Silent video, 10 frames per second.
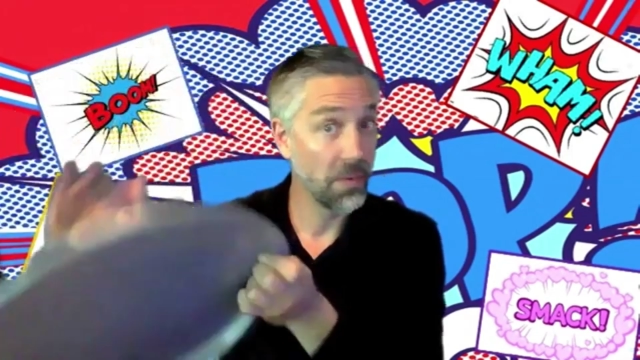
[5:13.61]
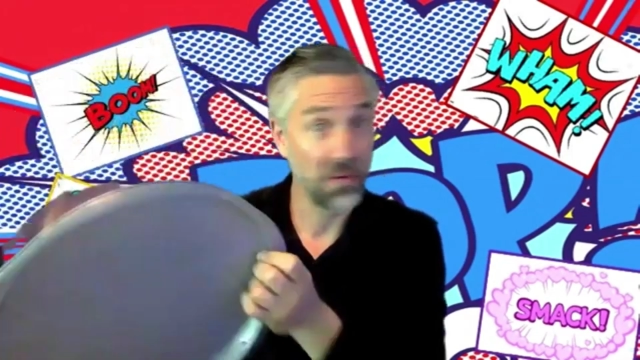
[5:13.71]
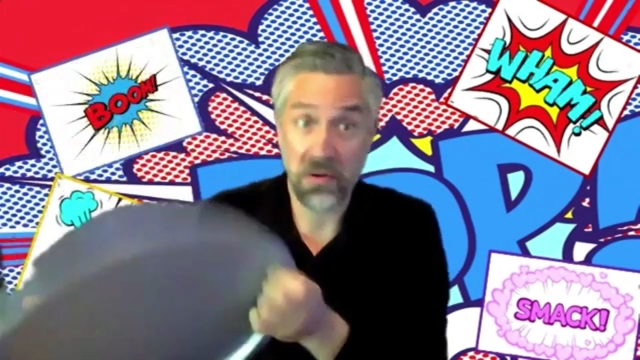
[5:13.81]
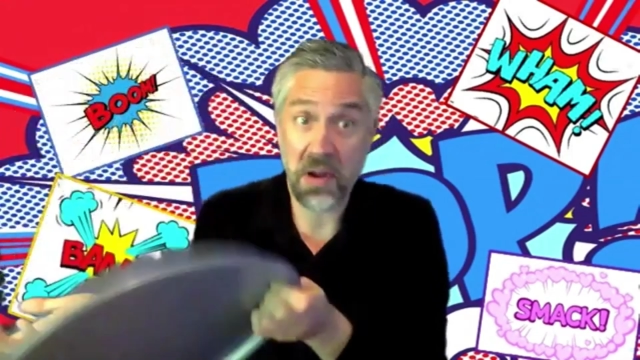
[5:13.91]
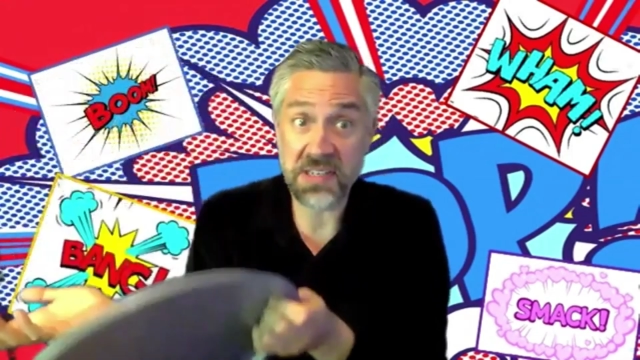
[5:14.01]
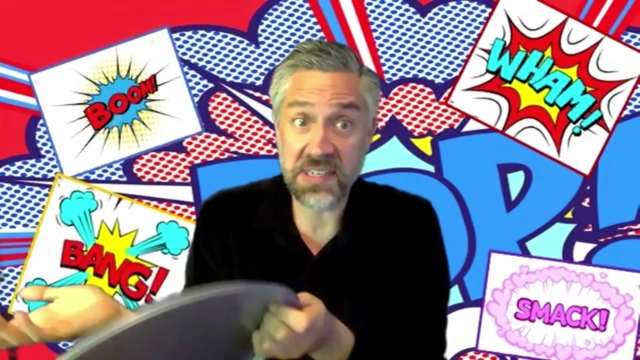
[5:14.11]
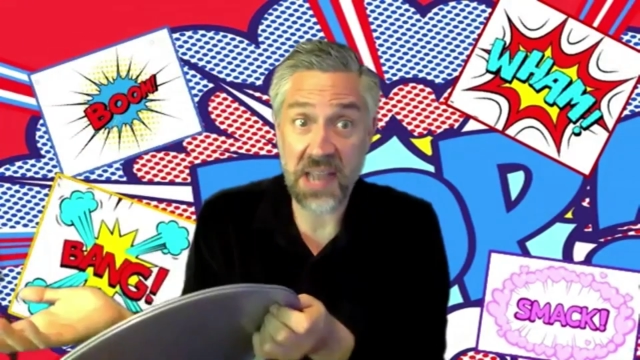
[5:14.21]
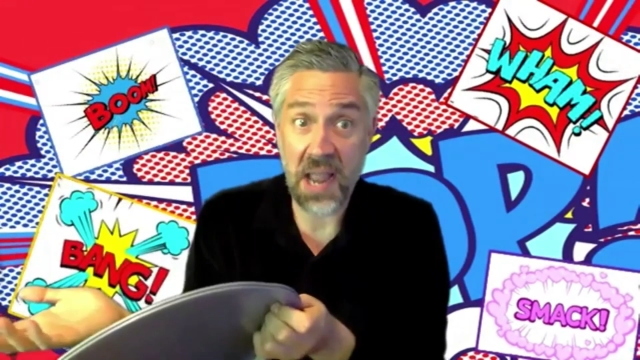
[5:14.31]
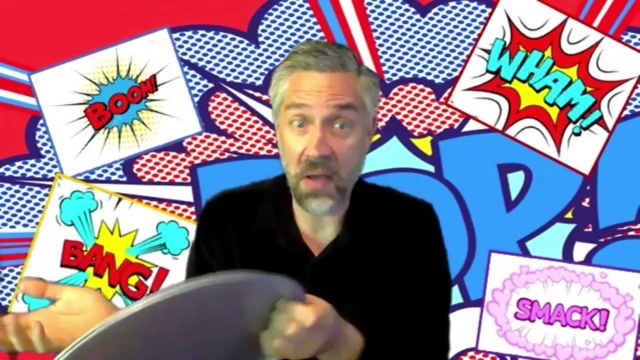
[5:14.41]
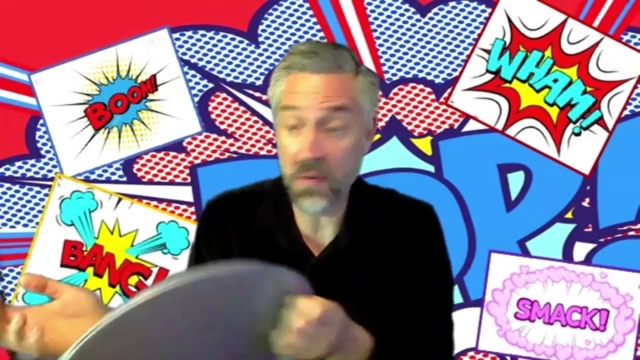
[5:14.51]
Great
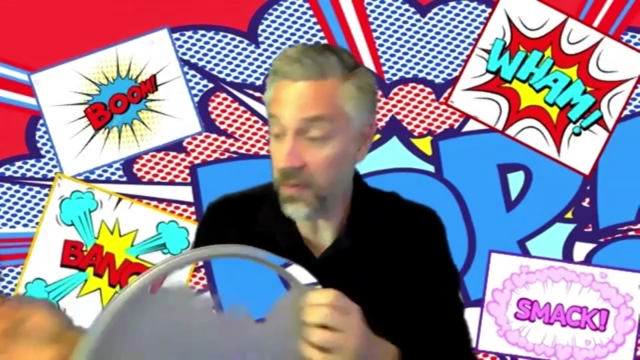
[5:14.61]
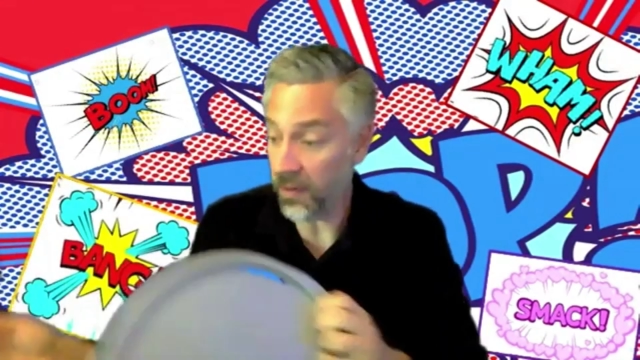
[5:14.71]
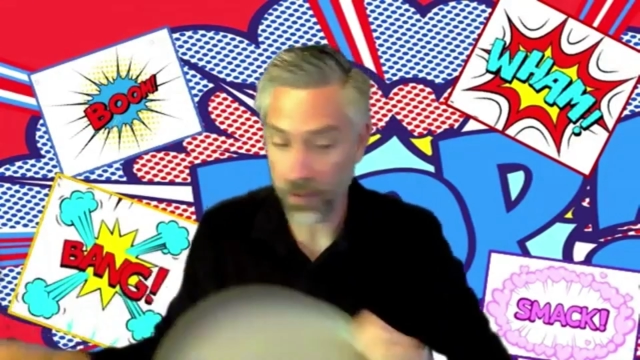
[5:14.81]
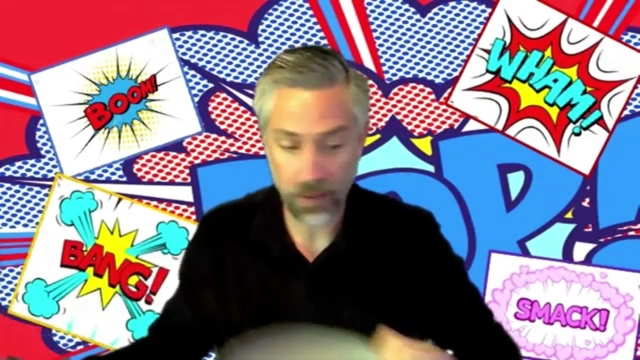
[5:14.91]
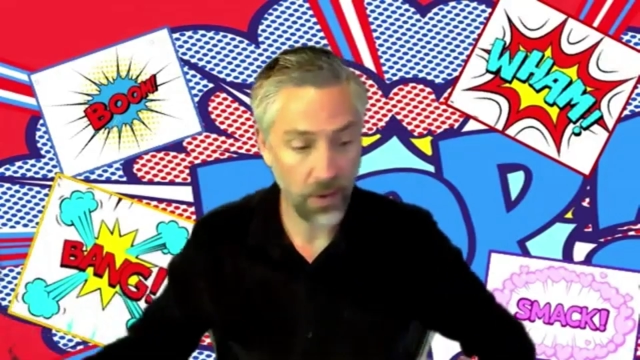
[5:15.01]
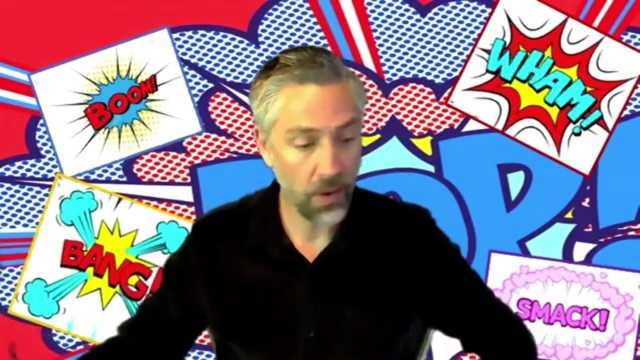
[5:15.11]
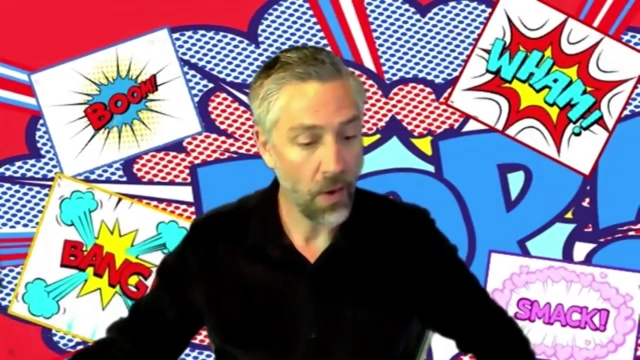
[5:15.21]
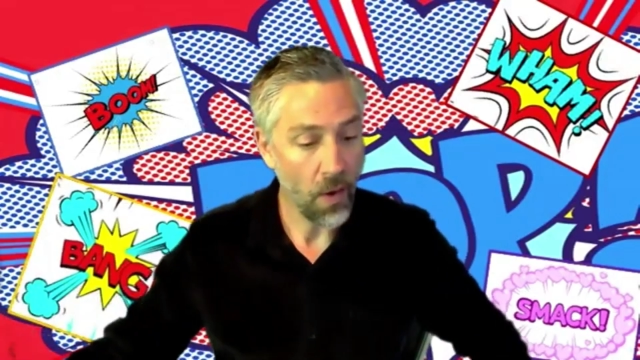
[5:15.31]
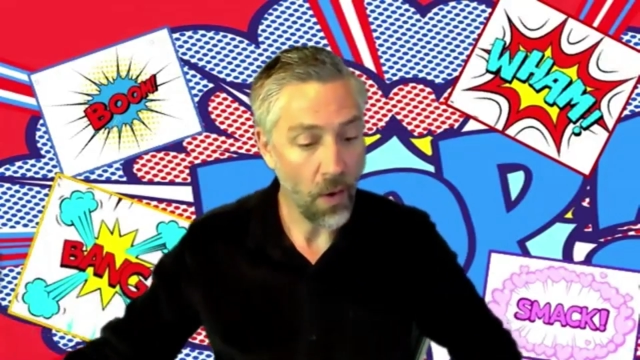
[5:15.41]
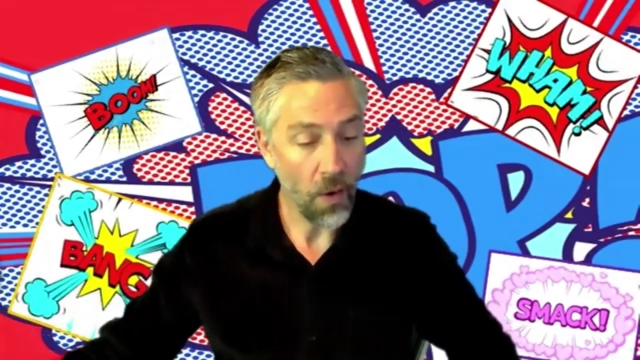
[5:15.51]
sound.
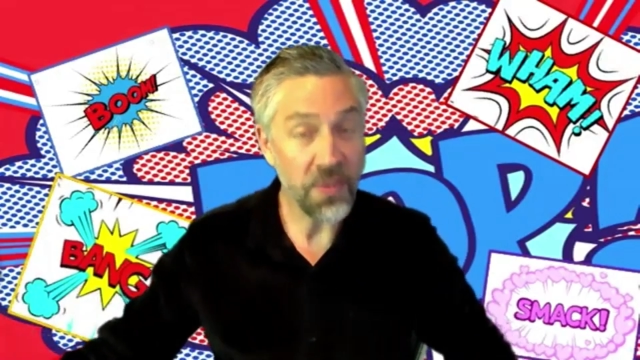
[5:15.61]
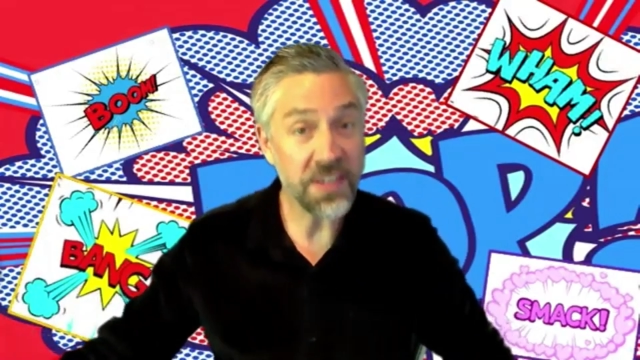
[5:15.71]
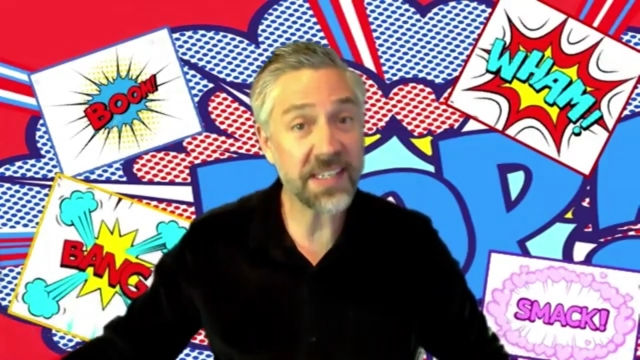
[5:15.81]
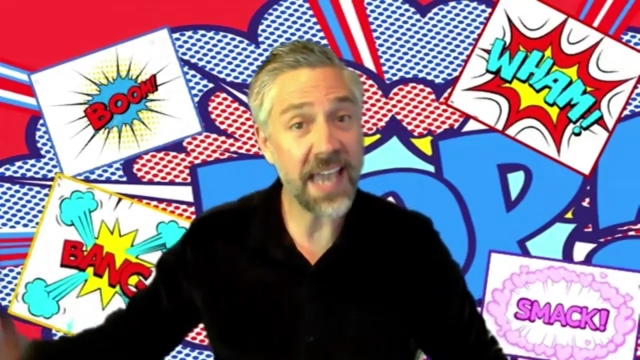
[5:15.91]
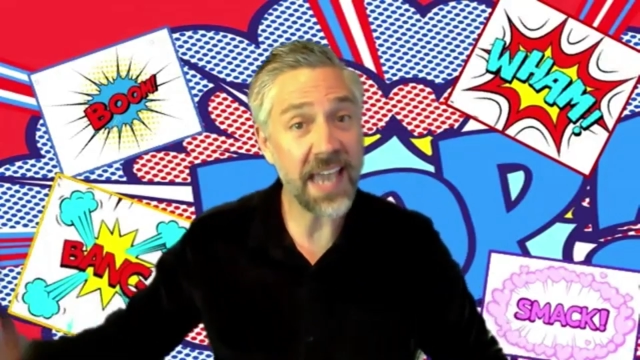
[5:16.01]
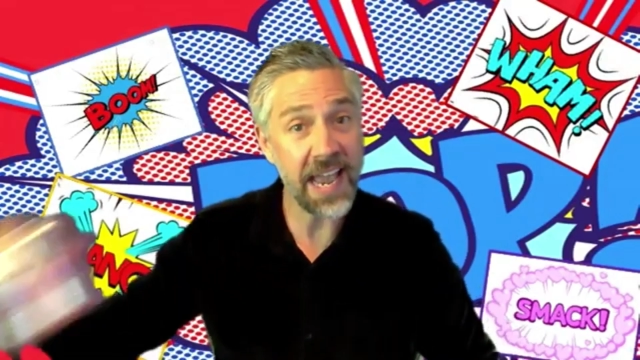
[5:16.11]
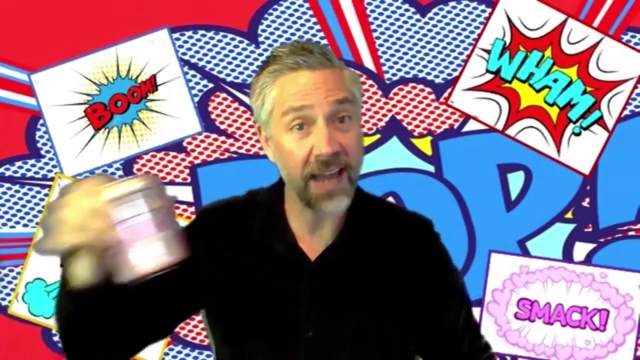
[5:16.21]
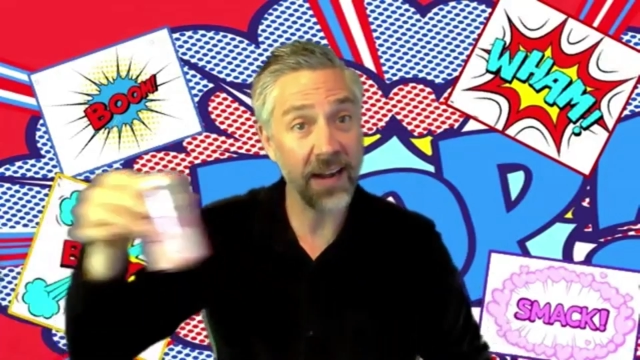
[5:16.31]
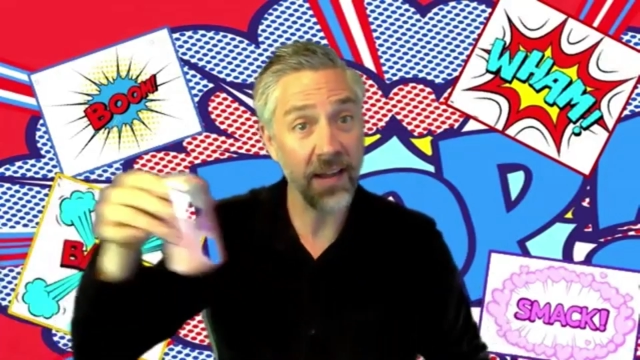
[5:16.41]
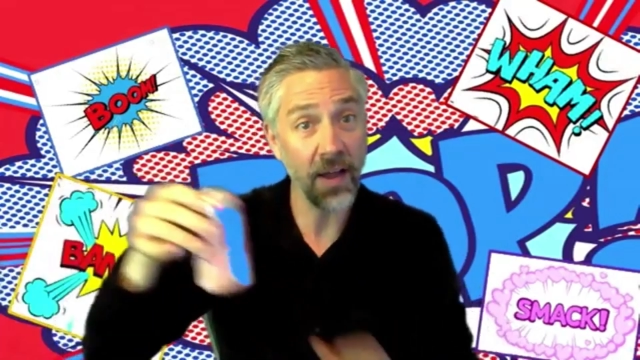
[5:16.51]
This
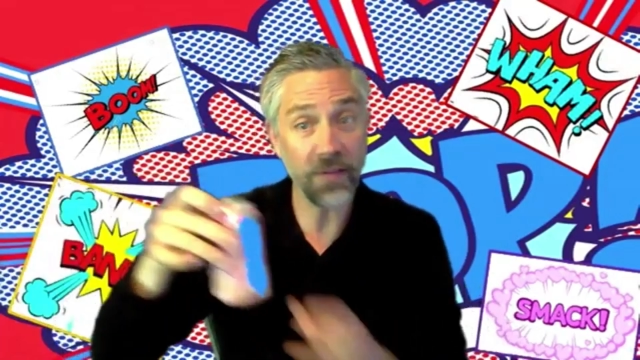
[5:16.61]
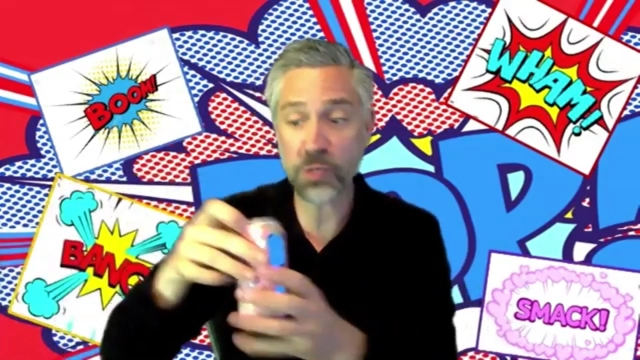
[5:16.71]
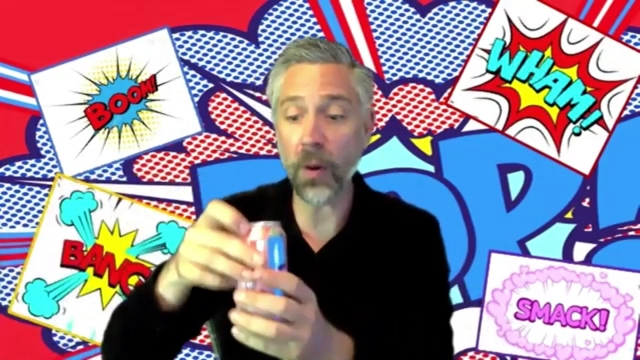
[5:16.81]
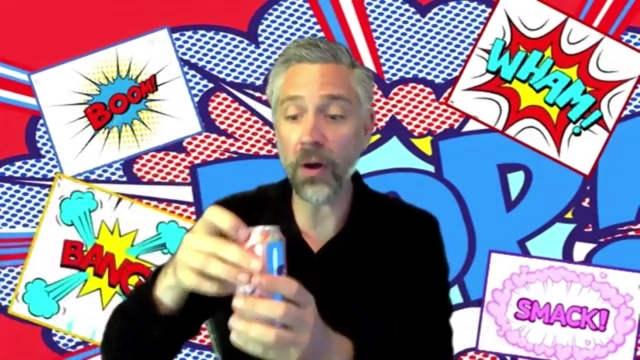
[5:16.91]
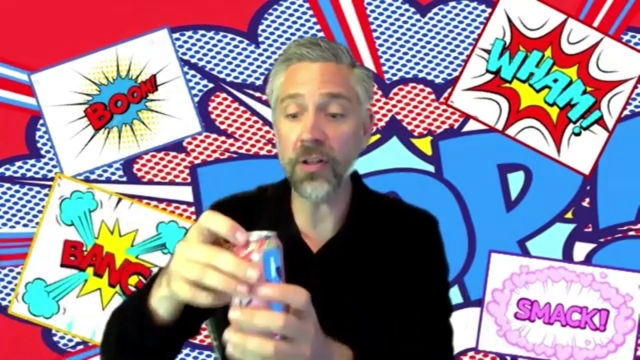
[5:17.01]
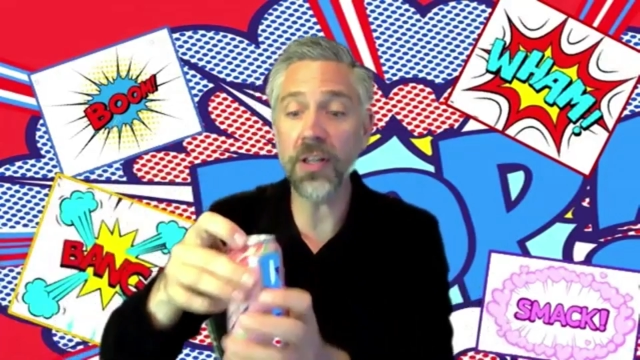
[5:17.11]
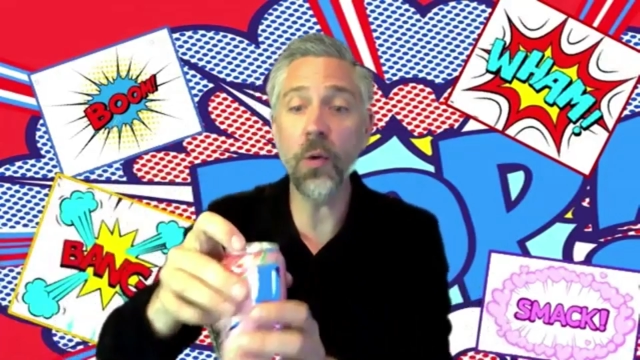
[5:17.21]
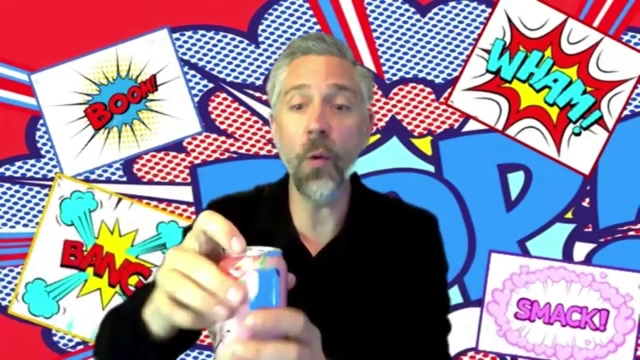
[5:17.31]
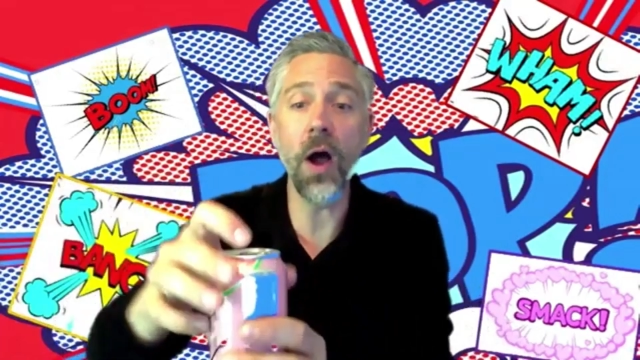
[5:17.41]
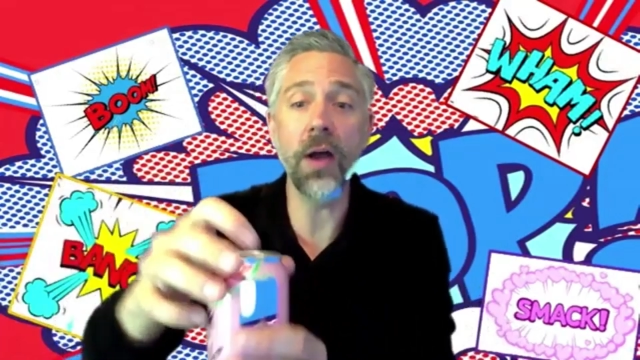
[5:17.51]
can of sparkling
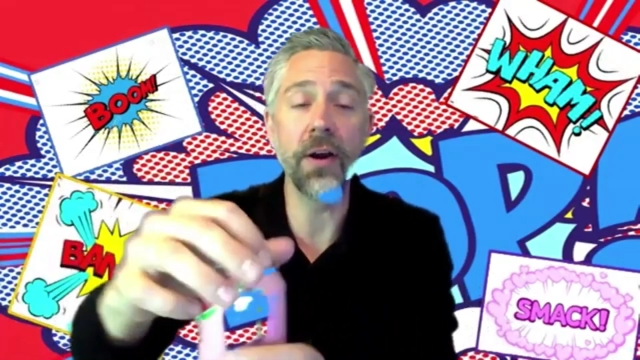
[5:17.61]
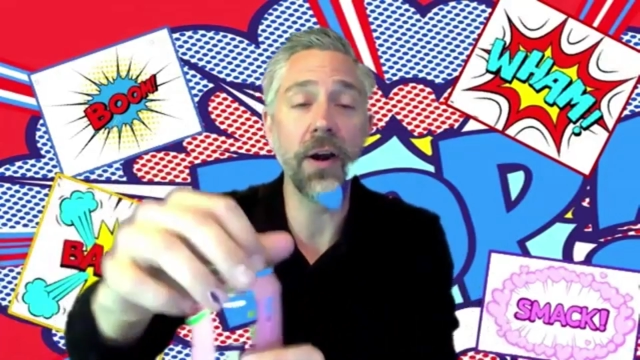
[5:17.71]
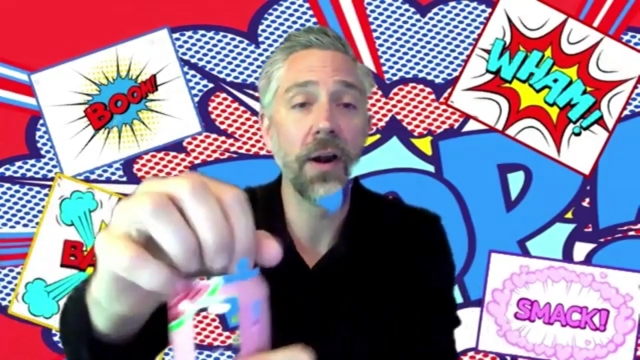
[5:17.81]
water.